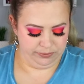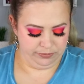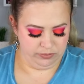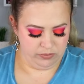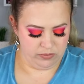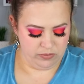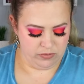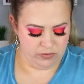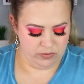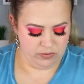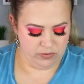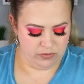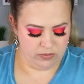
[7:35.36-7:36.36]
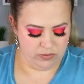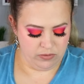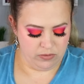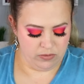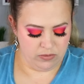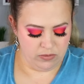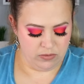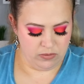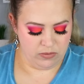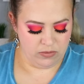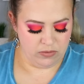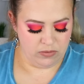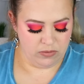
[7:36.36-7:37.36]

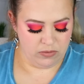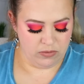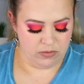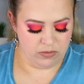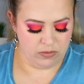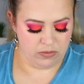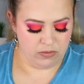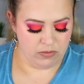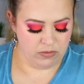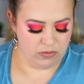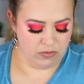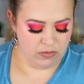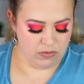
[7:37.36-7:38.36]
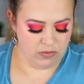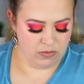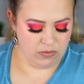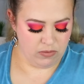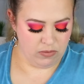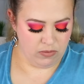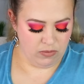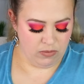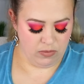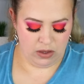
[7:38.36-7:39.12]
No one is speaking in this clip.